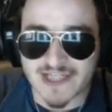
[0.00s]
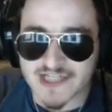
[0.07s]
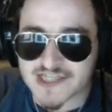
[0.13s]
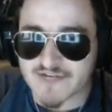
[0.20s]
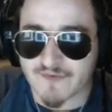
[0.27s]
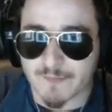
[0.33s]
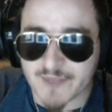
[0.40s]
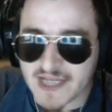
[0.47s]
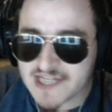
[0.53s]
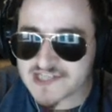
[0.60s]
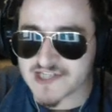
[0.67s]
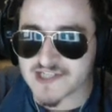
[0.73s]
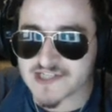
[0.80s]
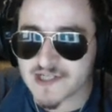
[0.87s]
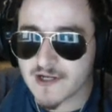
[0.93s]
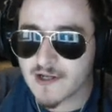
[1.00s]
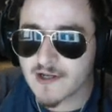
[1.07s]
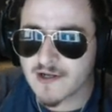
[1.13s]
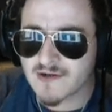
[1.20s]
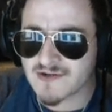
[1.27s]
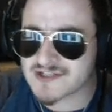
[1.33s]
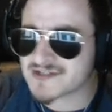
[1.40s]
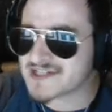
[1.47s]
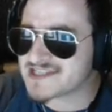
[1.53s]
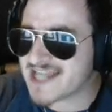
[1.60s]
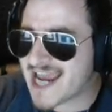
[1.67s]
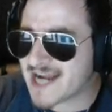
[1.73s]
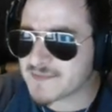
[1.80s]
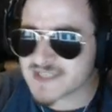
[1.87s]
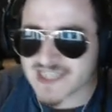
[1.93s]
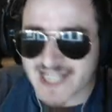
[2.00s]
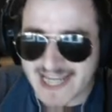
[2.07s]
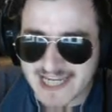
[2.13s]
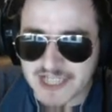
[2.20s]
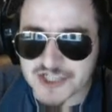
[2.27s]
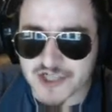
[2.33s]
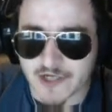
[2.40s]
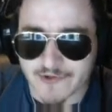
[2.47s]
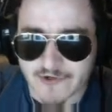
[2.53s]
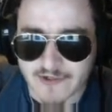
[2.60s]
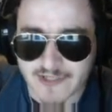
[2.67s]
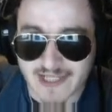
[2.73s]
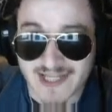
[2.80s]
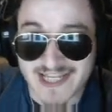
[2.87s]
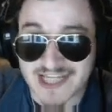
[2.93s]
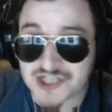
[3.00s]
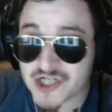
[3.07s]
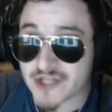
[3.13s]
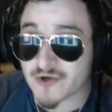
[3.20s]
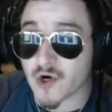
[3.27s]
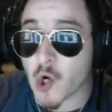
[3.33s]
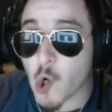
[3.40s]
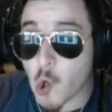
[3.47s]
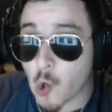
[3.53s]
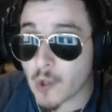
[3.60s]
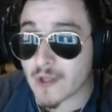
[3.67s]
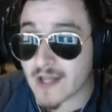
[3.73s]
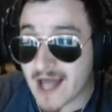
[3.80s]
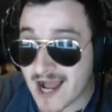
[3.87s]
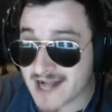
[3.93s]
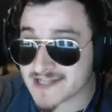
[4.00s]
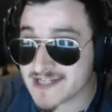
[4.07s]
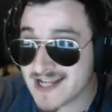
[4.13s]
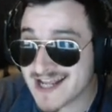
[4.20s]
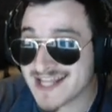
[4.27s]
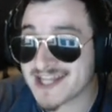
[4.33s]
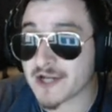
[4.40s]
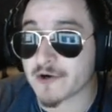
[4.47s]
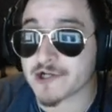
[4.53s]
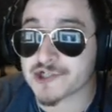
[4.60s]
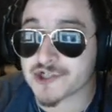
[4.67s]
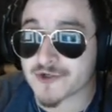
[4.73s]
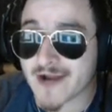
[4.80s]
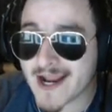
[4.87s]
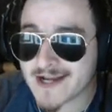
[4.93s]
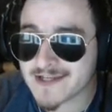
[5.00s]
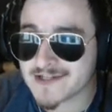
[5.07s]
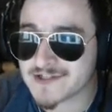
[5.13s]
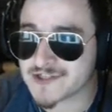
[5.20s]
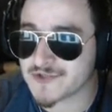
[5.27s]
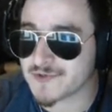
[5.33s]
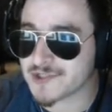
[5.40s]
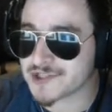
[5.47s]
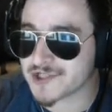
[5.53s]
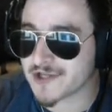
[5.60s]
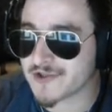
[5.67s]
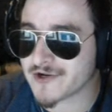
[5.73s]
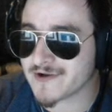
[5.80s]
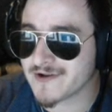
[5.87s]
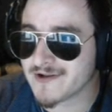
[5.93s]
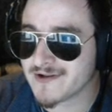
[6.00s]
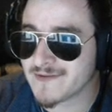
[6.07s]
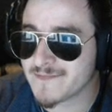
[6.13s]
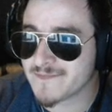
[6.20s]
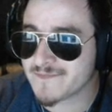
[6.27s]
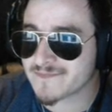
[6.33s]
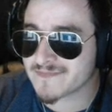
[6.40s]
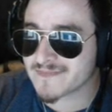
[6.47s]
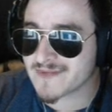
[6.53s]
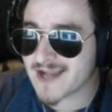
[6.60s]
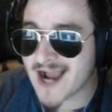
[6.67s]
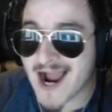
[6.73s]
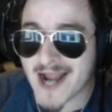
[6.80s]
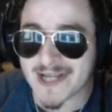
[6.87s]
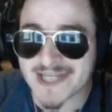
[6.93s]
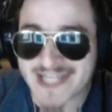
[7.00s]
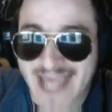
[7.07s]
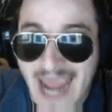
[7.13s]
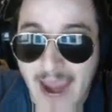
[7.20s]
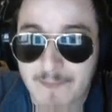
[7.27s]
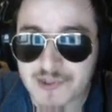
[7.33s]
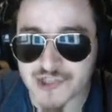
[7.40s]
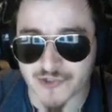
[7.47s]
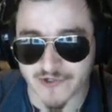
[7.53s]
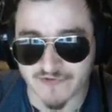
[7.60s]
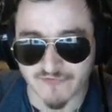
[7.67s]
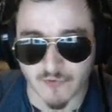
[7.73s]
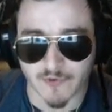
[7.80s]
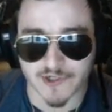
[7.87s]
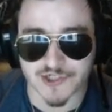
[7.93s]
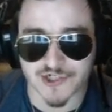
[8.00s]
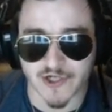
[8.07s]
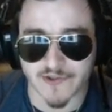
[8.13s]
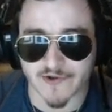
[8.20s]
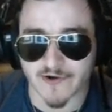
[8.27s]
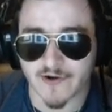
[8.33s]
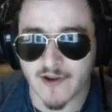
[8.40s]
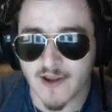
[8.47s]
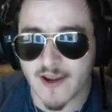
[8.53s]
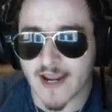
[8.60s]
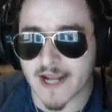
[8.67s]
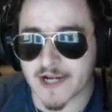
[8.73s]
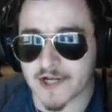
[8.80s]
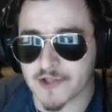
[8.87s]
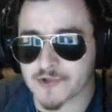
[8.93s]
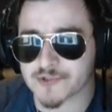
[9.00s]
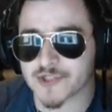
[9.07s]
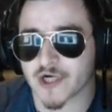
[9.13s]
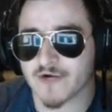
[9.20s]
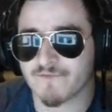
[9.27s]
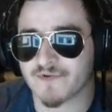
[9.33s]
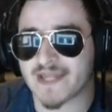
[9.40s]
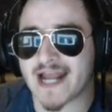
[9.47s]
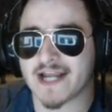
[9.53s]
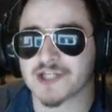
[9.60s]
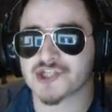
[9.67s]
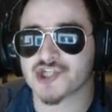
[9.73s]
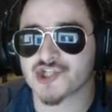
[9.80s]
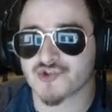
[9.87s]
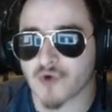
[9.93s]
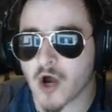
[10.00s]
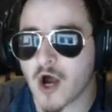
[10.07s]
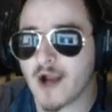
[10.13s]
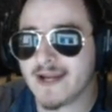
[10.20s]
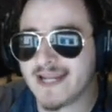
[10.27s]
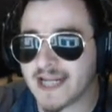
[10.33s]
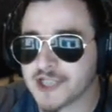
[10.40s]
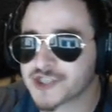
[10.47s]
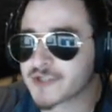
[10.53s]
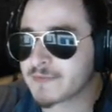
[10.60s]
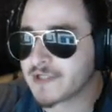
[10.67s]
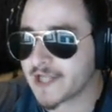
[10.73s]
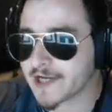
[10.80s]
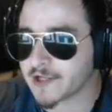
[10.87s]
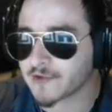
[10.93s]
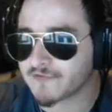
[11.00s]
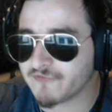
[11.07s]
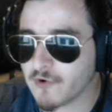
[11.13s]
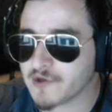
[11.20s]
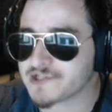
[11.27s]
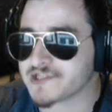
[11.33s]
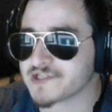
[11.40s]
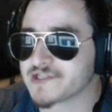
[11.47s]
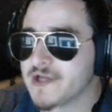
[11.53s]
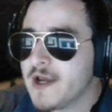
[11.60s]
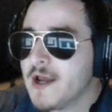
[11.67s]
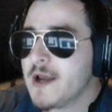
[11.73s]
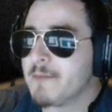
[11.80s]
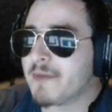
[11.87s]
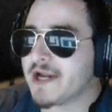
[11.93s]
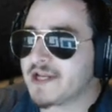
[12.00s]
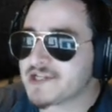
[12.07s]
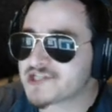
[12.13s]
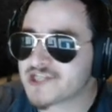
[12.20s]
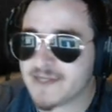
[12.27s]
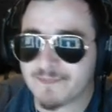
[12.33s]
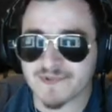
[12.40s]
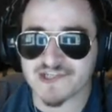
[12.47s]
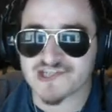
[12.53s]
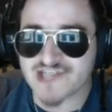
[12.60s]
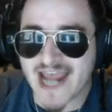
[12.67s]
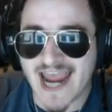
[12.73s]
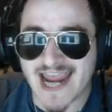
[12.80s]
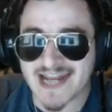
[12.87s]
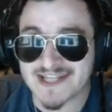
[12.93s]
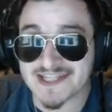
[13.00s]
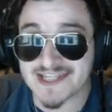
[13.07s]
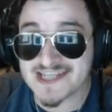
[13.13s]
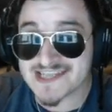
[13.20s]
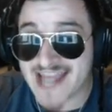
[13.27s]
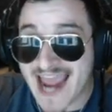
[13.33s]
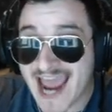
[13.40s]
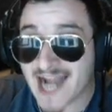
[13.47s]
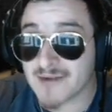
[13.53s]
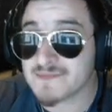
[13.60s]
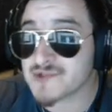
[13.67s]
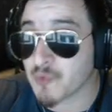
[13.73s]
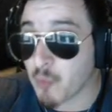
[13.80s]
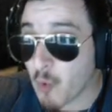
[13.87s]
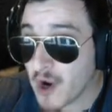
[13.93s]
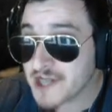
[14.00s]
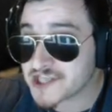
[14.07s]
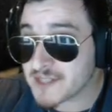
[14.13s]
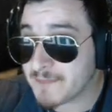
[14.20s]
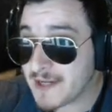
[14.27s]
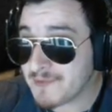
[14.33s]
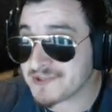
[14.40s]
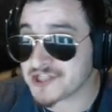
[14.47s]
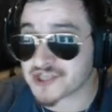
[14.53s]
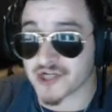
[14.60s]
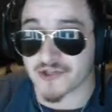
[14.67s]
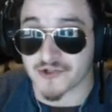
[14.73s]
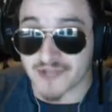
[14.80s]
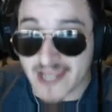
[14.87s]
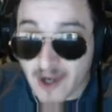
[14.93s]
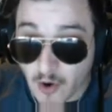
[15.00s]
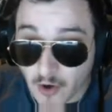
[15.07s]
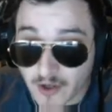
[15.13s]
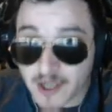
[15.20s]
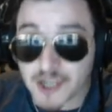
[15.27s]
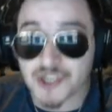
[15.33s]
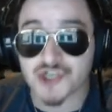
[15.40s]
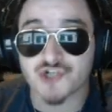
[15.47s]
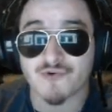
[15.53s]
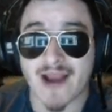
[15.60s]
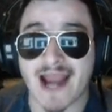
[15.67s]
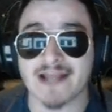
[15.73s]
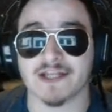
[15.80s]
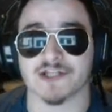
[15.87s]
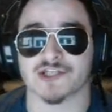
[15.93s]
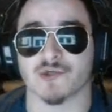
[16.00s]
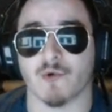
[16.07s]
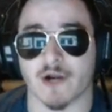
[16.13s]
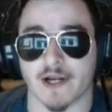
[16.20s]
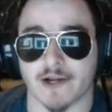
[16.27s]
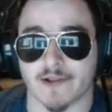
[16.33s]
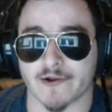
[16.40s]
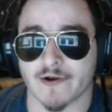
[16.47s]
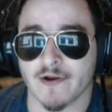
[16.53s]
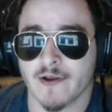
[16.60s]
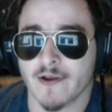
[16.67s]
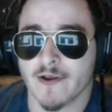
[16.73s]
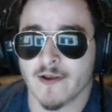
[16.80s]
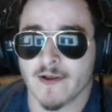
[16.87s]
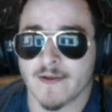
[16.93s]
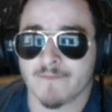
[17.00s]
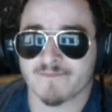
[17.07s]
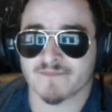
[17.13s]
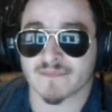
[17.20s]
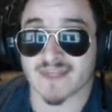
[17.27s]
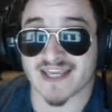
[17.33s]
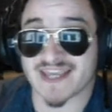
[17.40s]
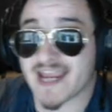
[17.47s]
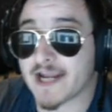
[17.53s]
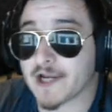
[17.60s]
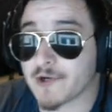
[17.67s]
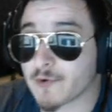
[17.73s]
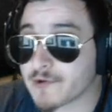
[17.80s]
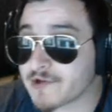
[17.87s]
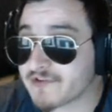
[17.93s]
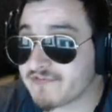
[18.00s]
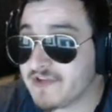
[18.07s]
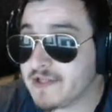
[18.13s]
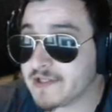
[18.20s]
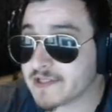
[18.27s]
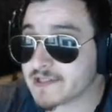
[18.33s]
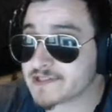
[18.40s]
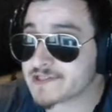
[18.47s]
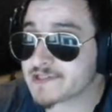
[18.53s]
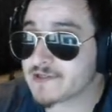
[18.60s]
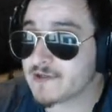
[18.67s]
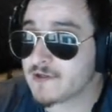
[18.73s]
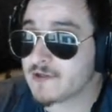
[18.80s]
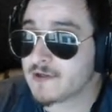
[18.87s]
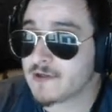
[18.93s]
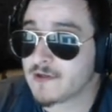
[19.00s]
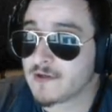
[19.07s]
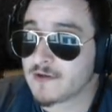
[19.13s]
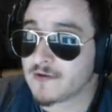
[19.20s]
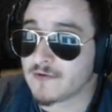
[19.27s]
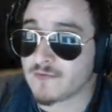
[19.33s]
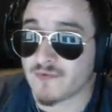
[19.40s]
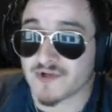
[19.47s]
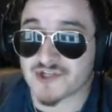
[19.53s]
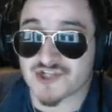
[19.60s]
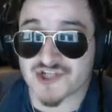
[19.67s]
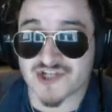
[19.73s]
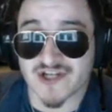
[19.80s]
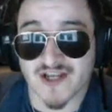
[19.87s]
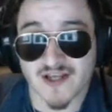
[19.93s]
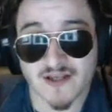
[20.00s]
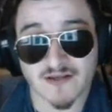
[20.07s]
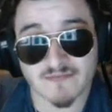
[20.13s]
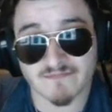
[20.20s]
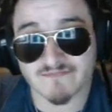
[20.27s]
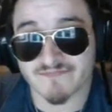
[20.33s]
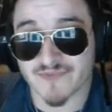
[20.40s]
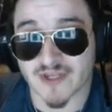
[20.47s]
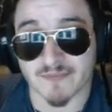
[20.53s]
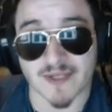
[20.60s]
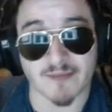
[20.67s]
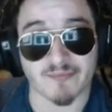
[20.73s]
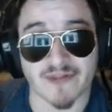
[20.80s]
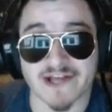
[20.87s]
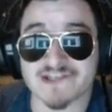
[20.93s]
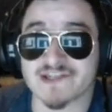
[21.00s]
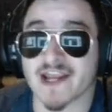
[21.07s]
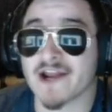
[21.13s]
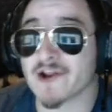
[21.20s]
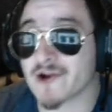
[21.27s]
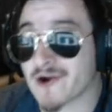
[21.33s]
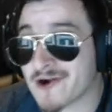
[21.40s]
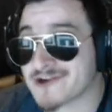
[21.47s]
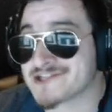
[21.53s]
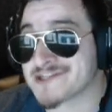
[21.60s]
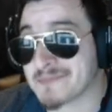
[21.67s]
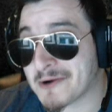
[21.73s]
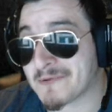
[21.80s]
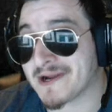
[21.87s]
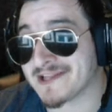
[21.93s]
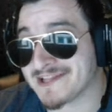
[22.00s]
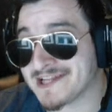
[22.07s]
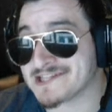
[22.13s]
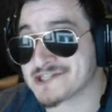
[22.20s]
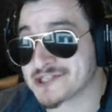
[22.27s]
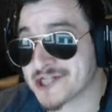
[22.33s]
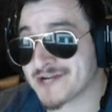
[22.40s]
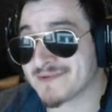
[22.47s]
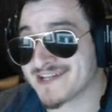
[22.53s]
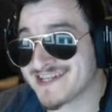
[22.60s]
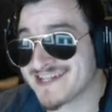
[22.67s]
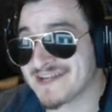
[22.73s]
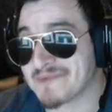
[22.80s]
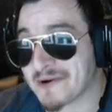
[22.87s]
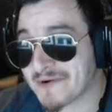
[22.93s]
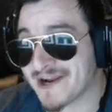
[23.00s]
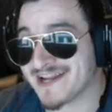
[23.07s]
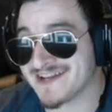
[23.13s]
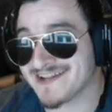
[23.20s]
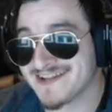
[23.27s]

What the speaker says: of different pieces? Well, it's because the atoms like each other. They like each other a whole lot. They're attracted to each other. Hot chemistry for each other. And another term for that is strong intermolecular forces. But it is simply saying that these atoms want to be with each other. They are attracted to one another. They can't ignore their feelings, which can be a blessing and a curse. Am I right, ladies and gentlemen? Am I right?